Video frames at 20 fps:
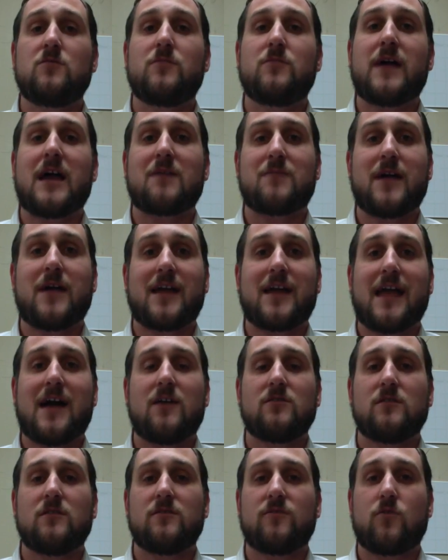backpack
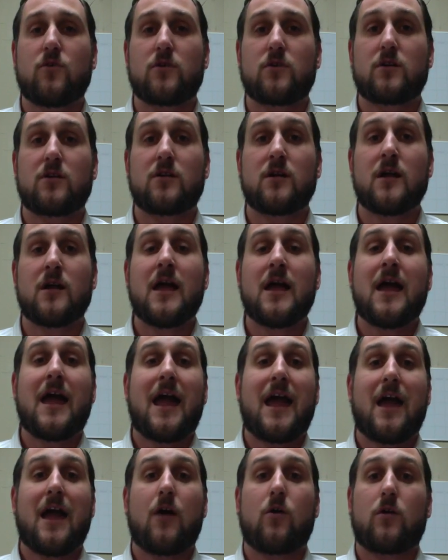out in the foyer
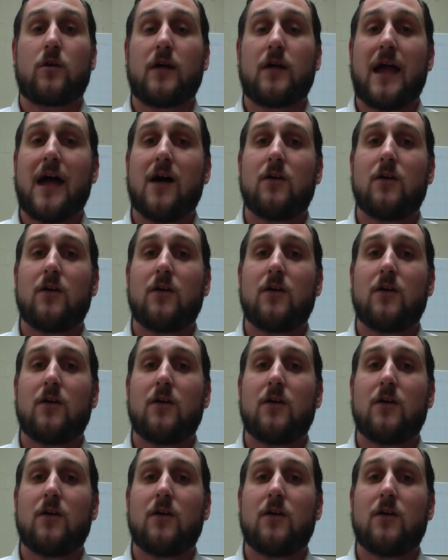or